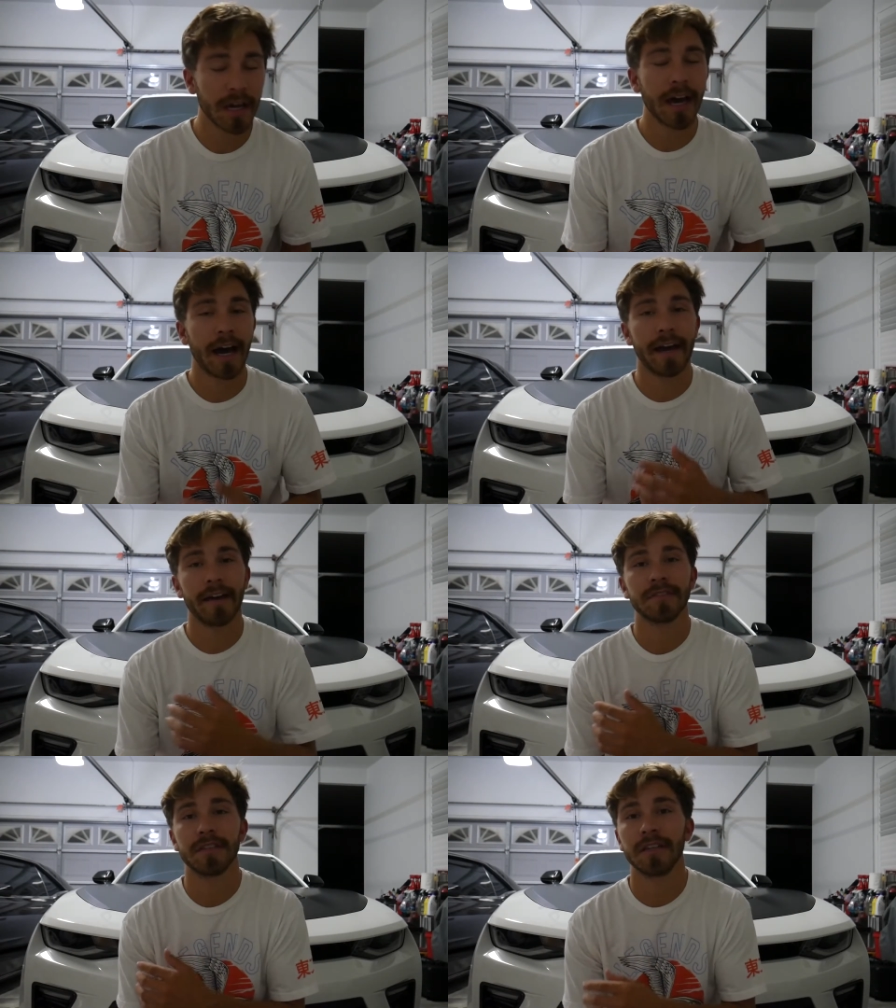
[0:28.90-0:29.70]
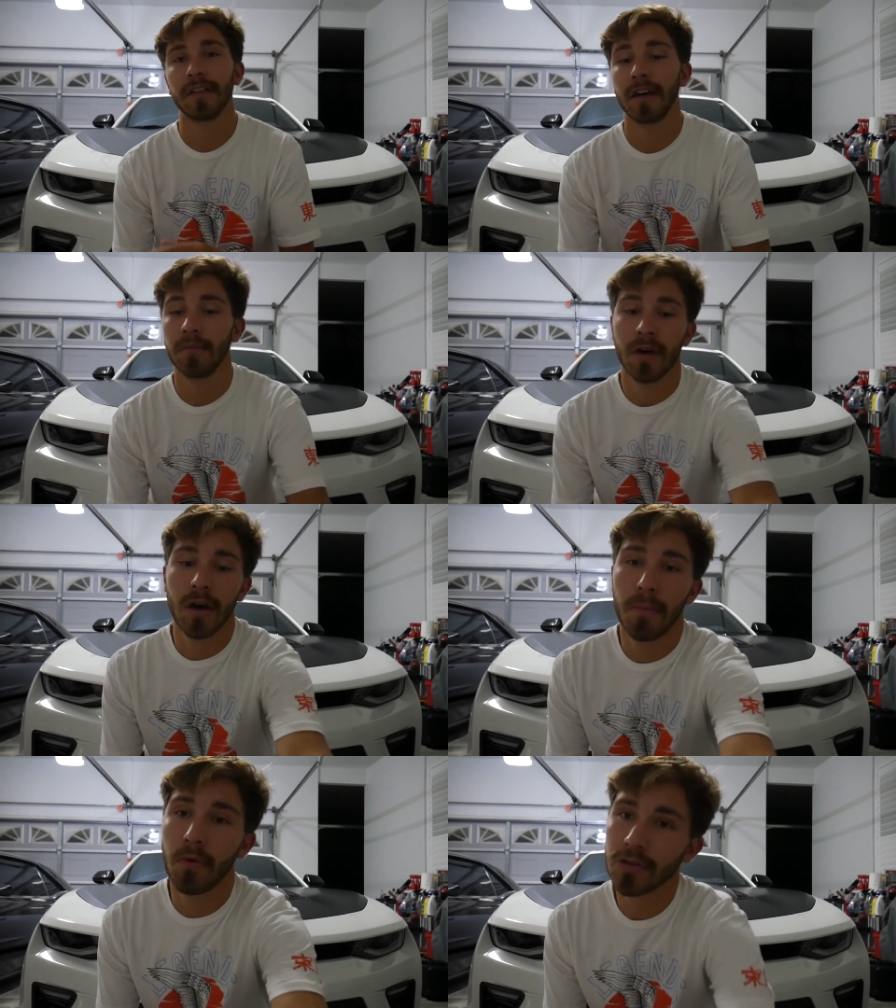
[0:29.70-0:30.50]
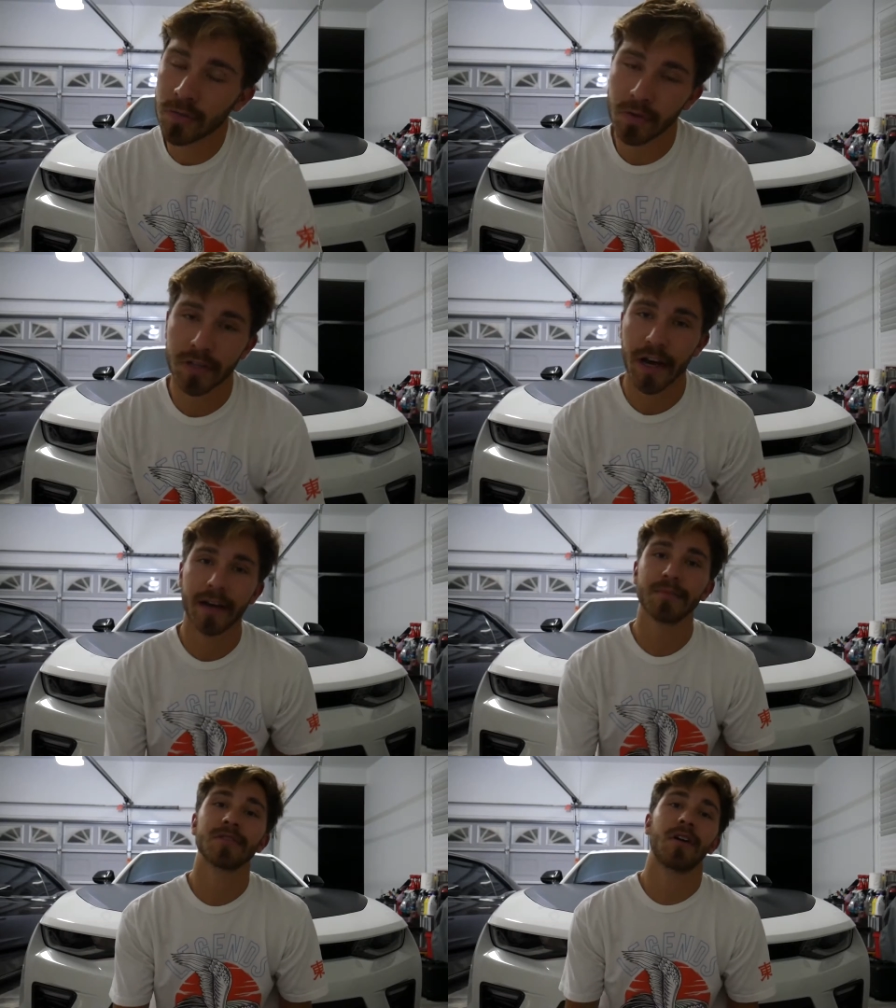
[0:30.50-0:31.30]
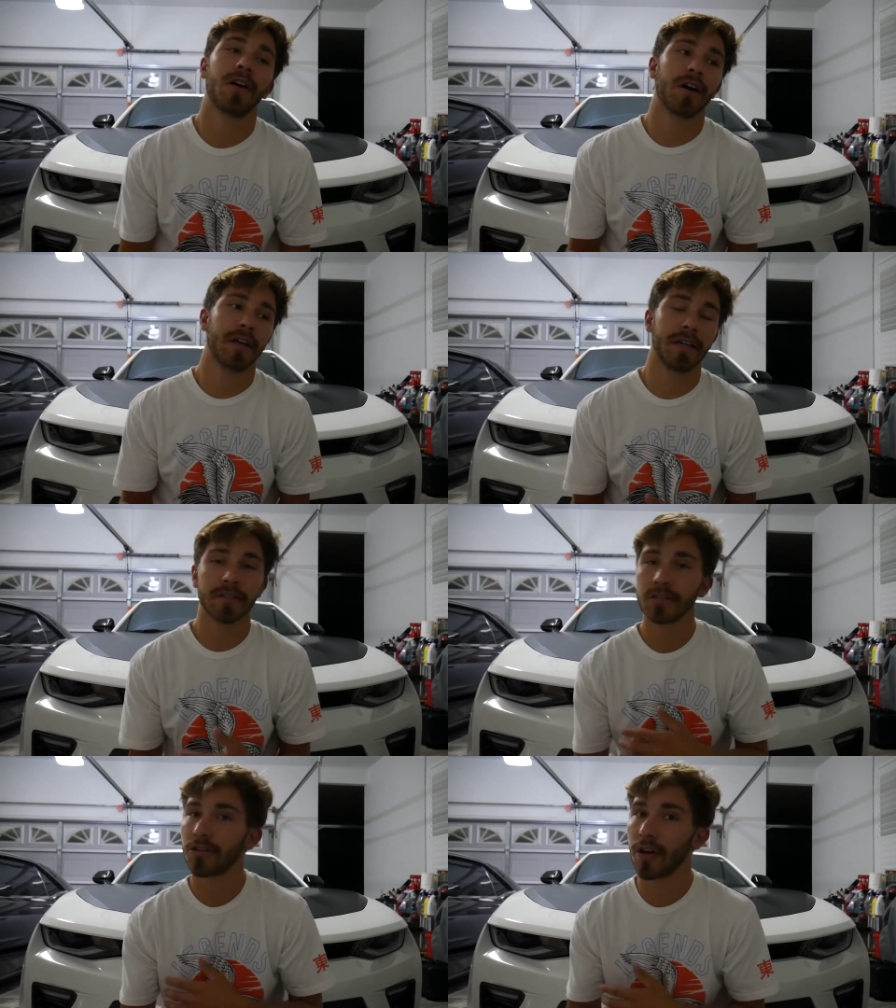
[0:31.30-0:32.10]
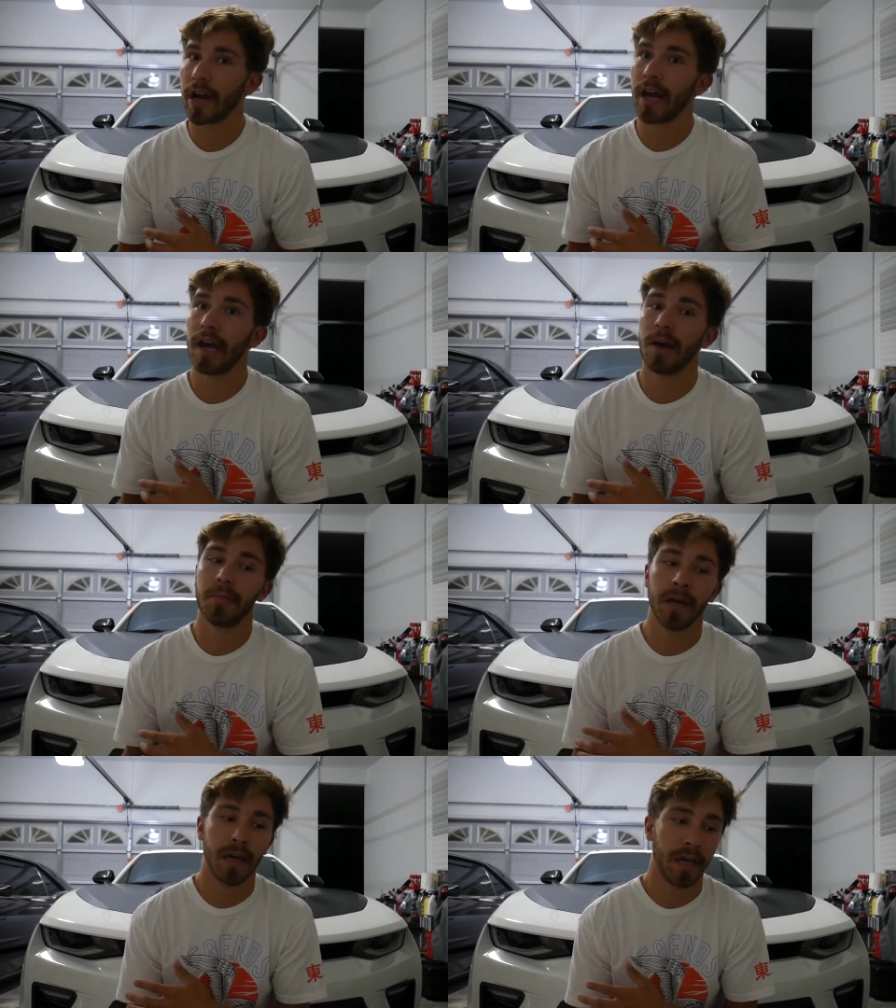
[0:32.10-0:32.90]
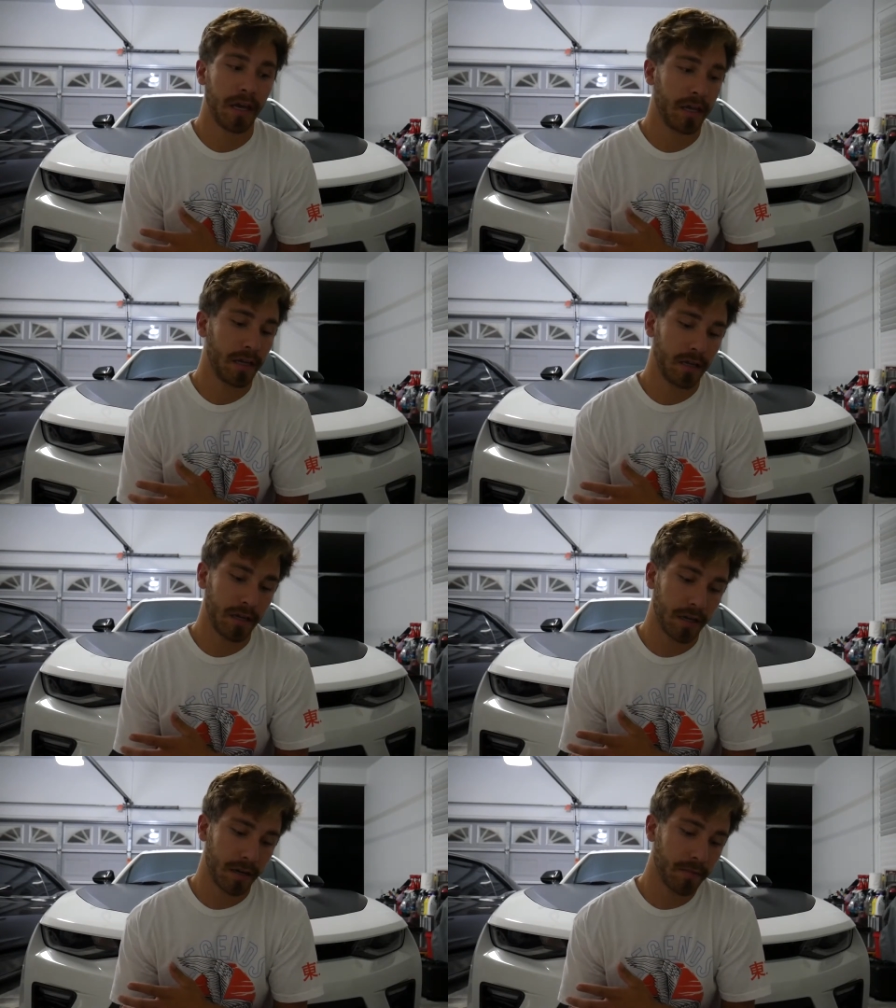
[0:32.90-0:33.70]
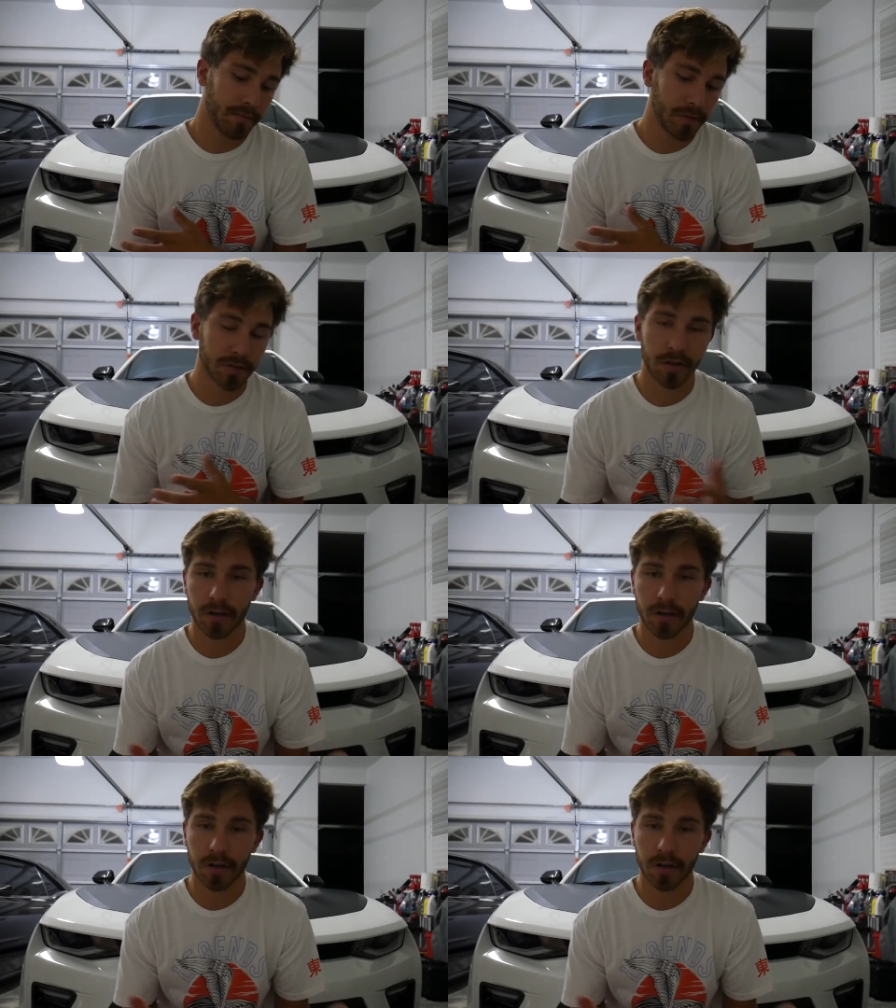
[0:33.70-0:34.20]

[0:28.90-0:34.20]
I have seen them multiple times on Instagram and just on